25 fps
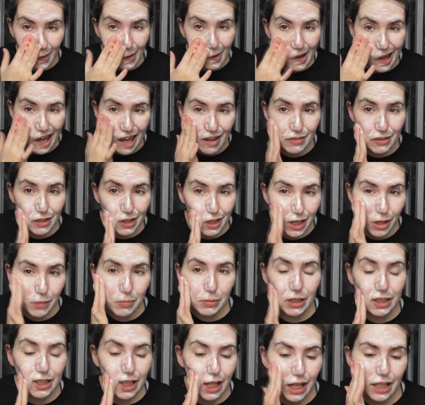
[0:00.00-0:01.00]
after a
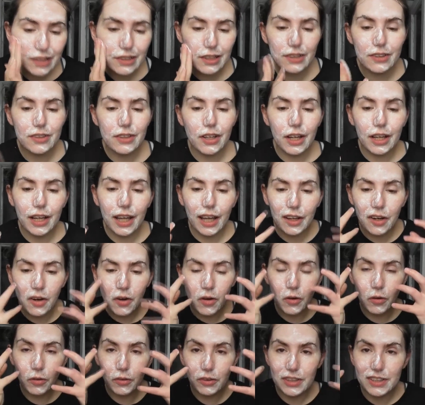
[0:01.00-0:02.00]
couple of days I started getting
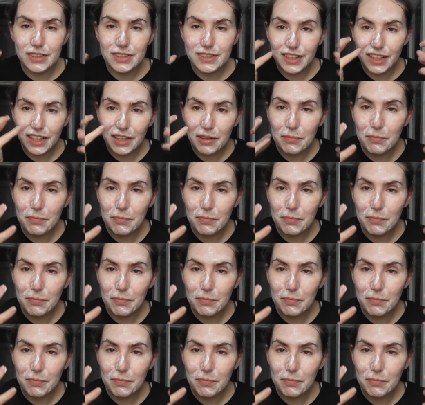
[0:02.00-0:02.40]
all these